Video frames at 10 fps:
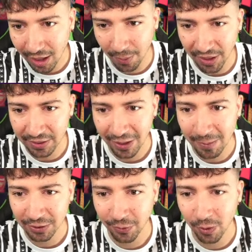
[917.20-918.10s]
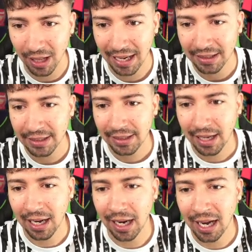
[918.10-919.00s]
Thank you very much for that.
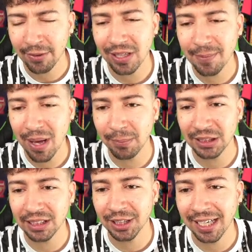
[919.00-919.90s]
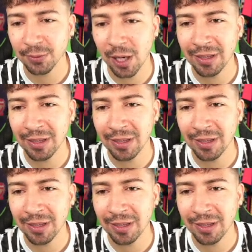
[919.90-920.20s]
Have we got any members in the chat as well?